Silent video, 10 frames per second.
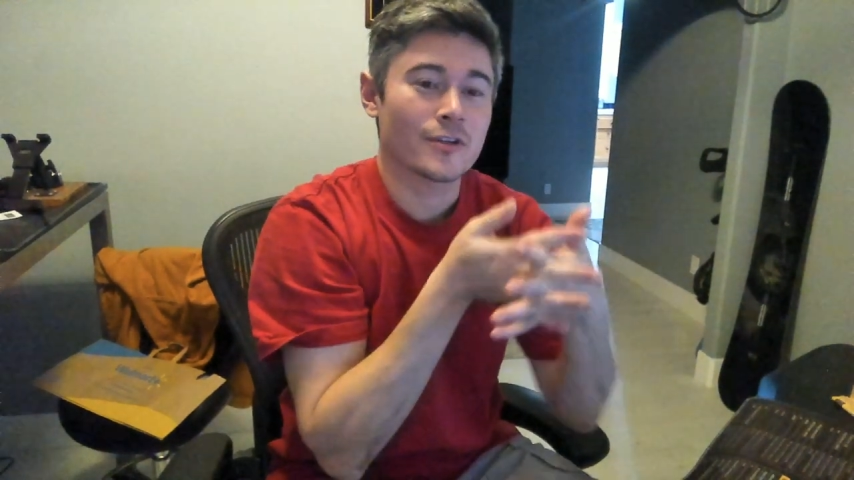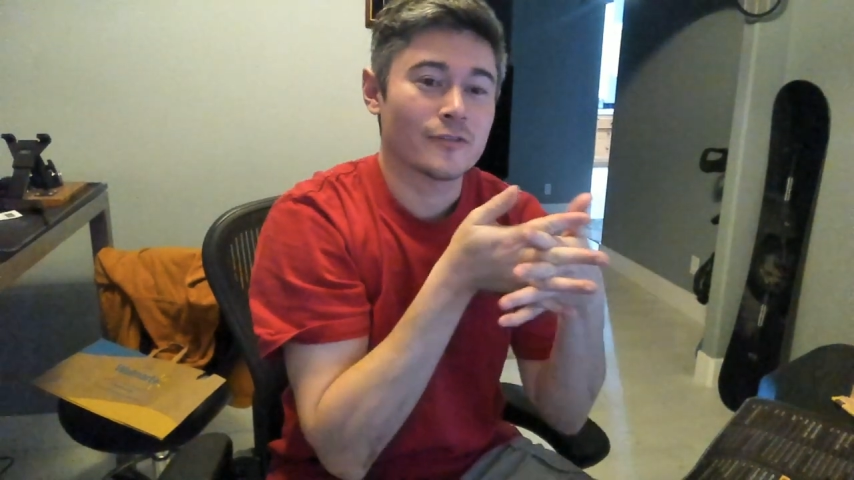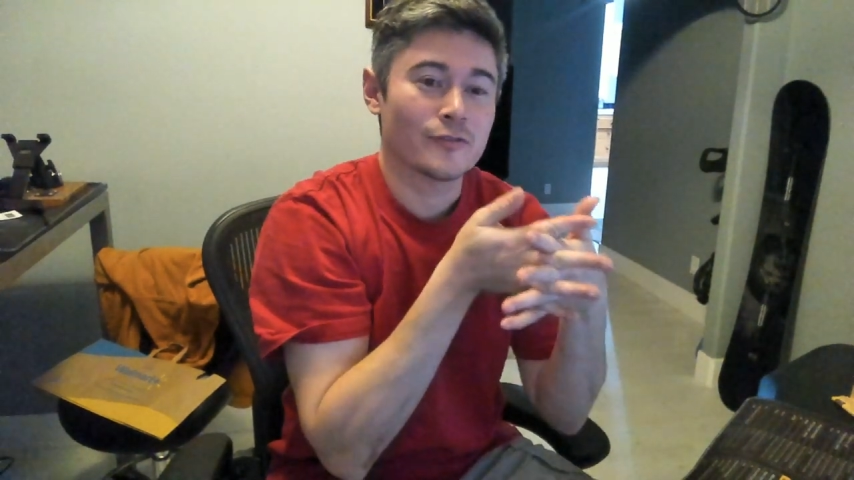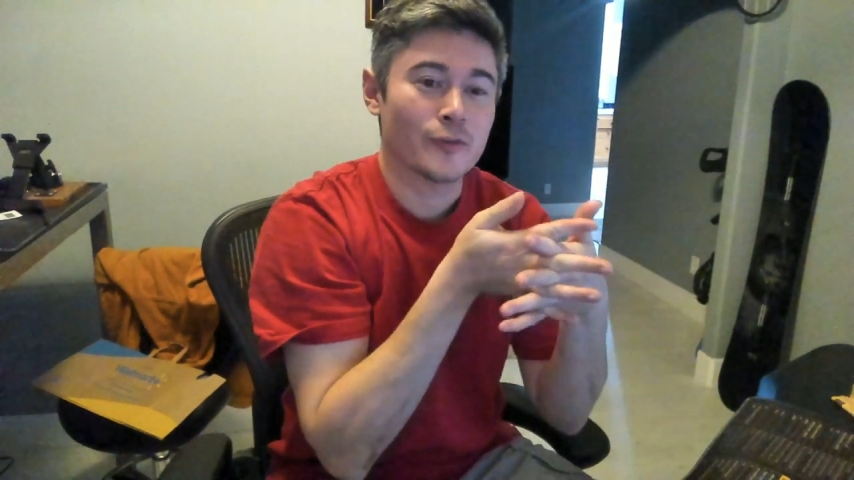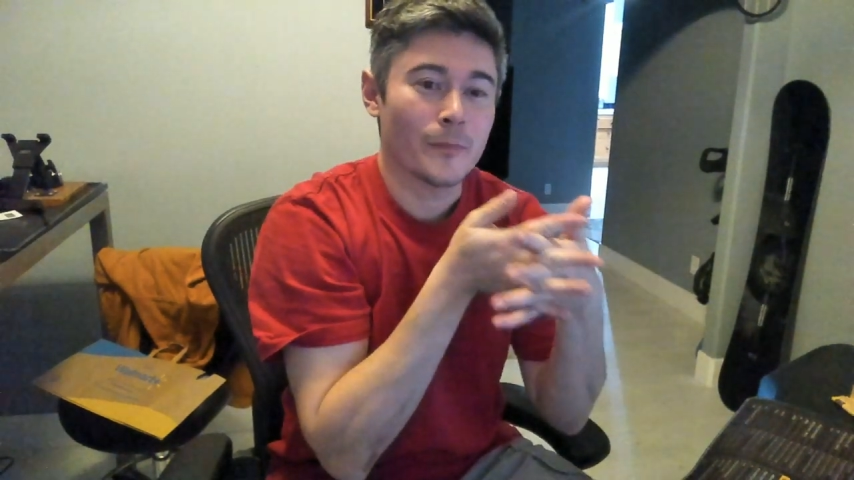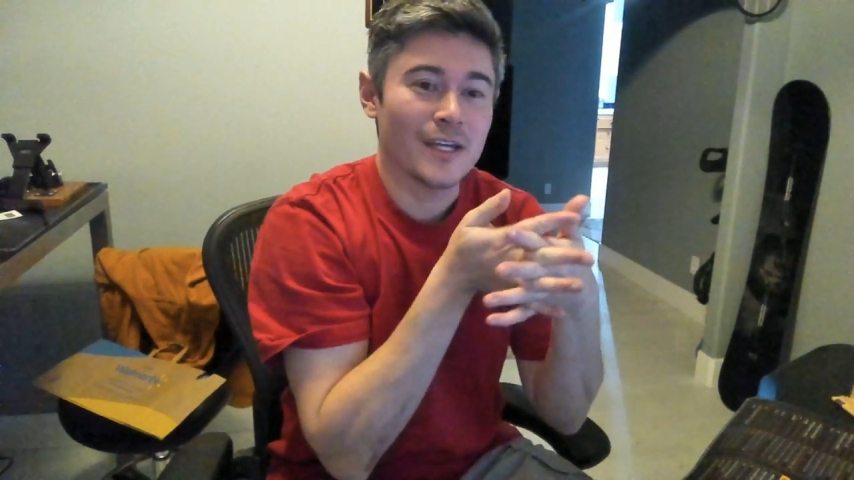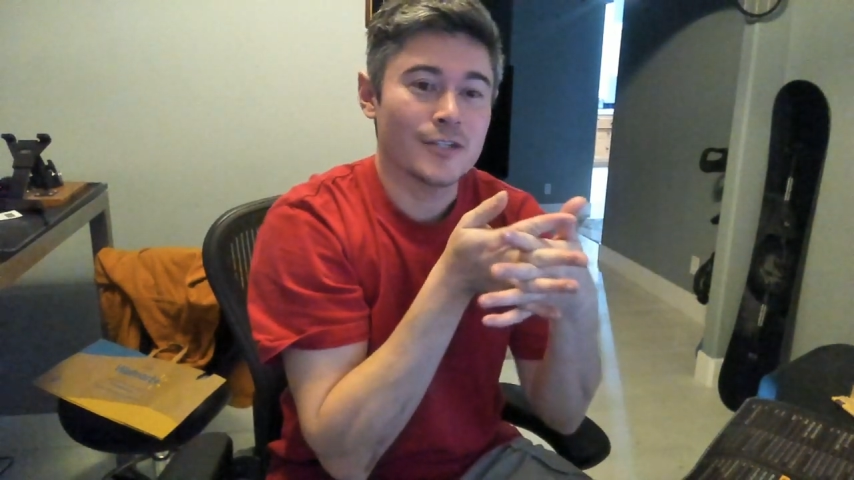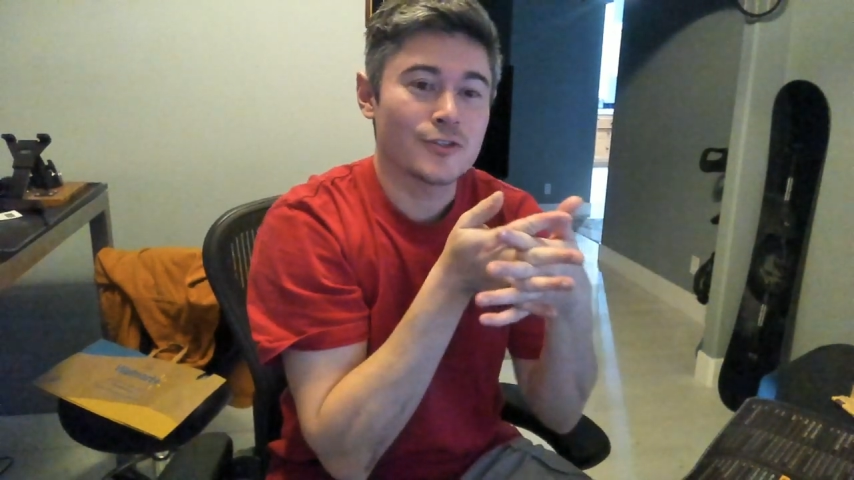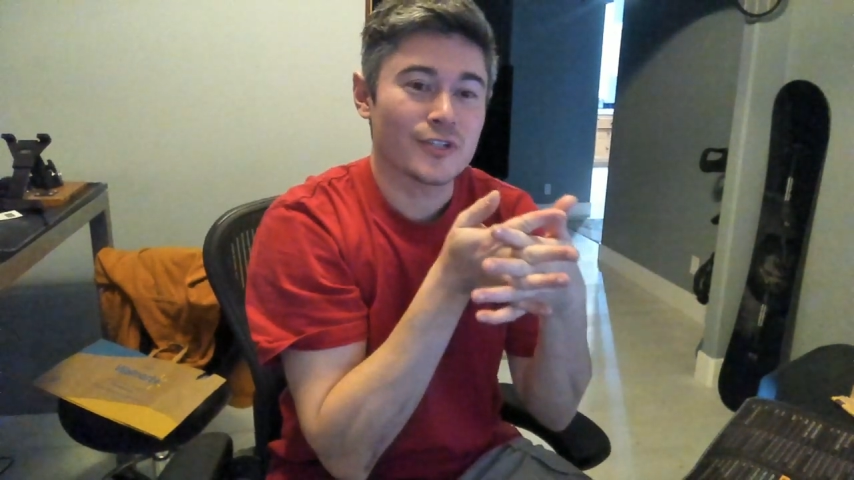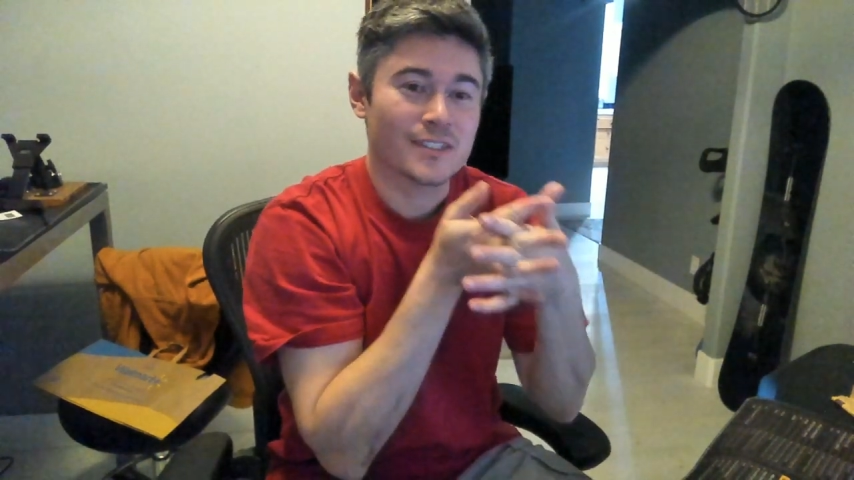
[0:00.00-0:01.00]
of a
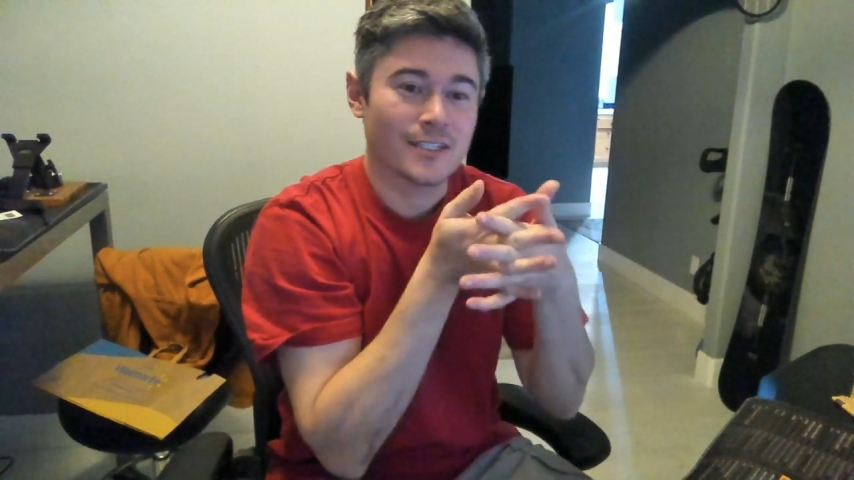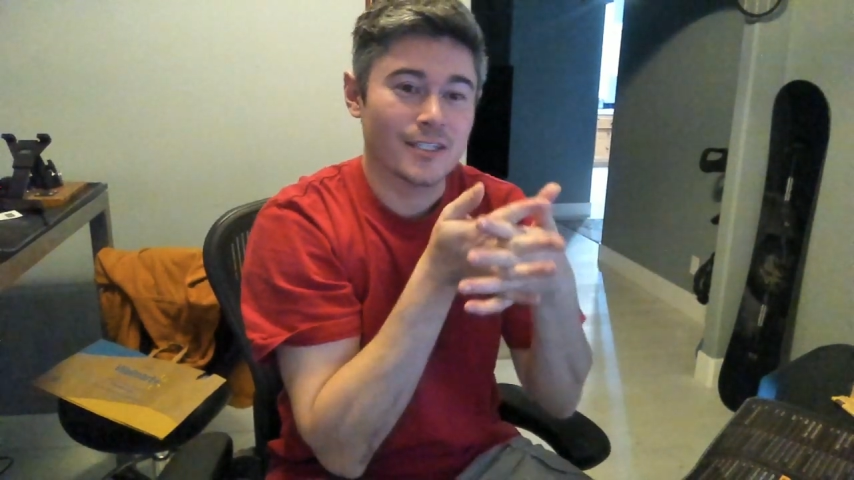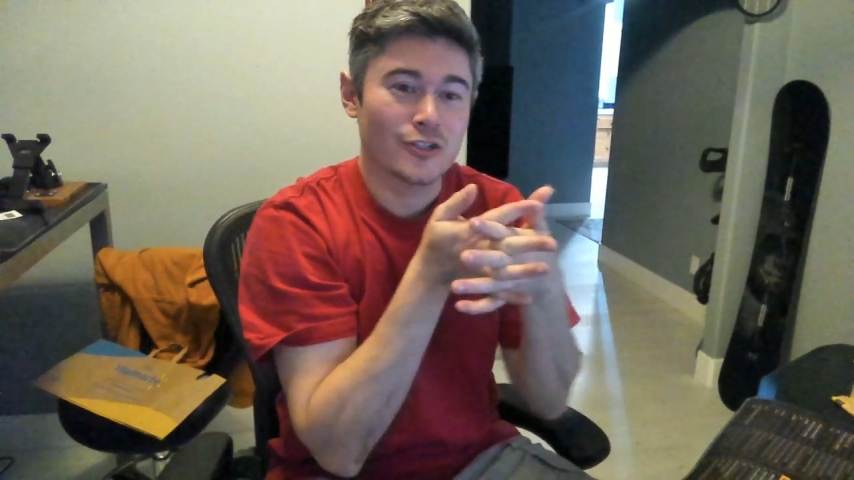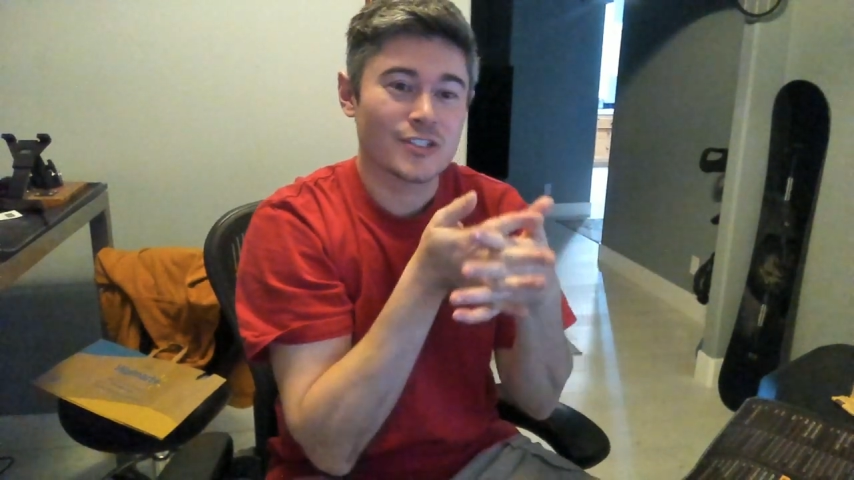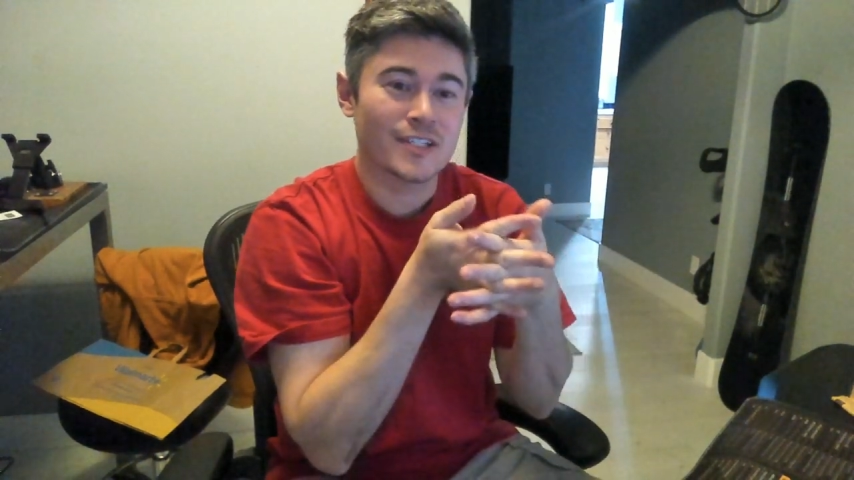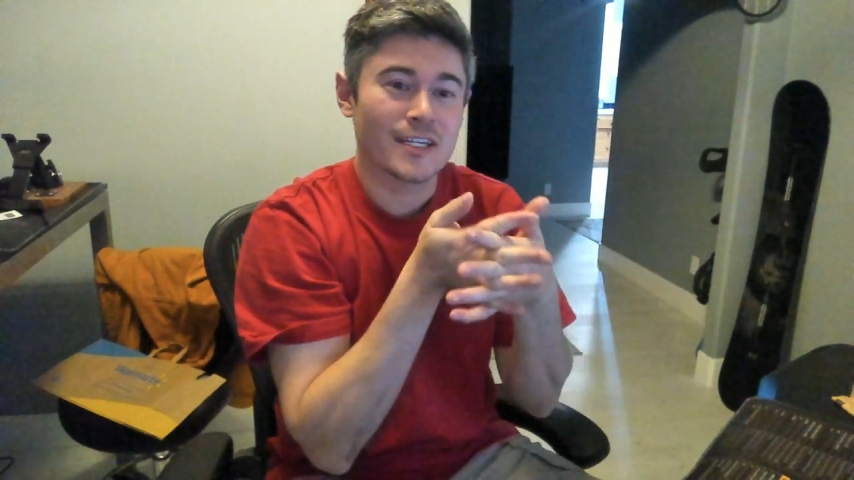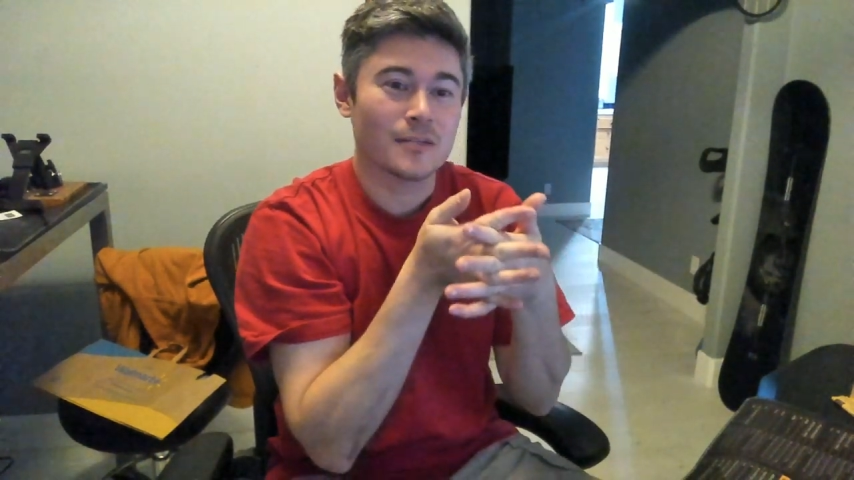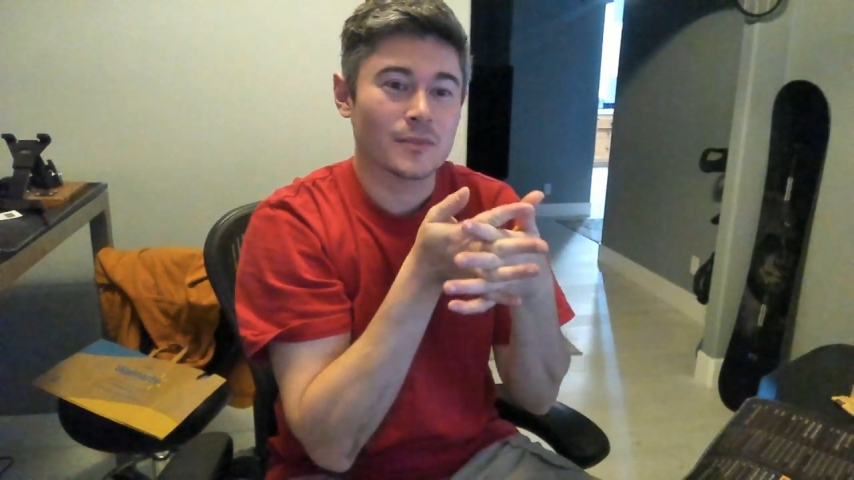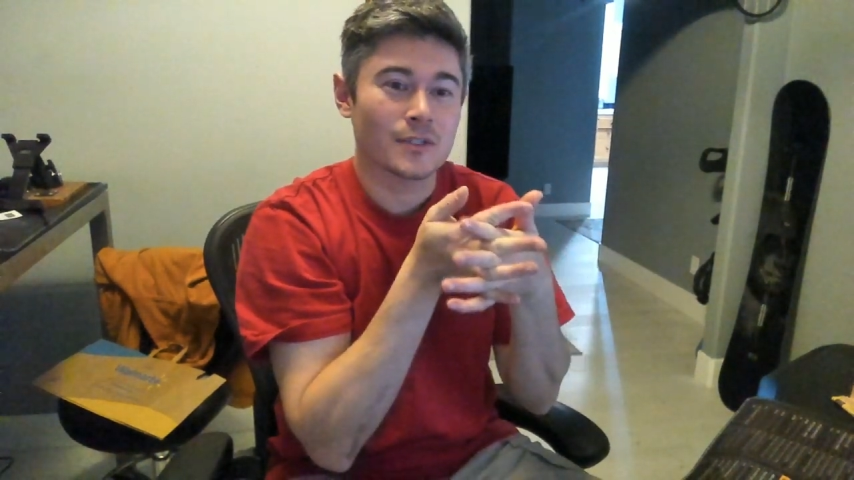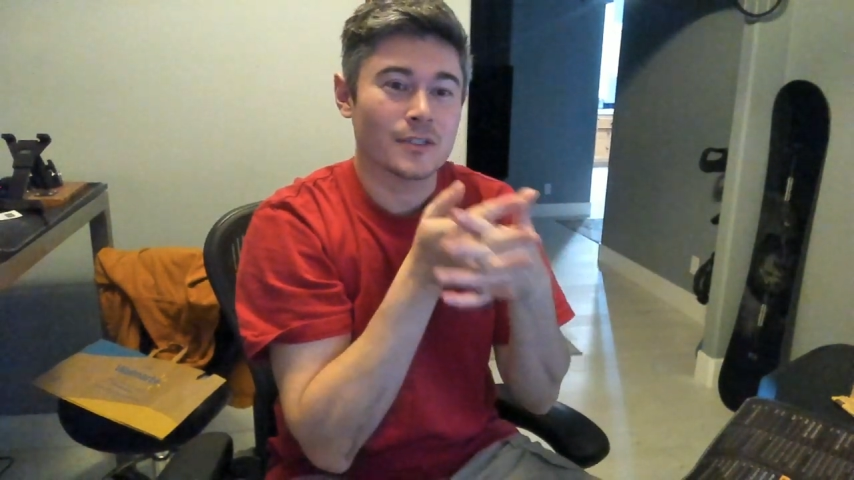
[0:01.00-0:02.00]
matrix intercept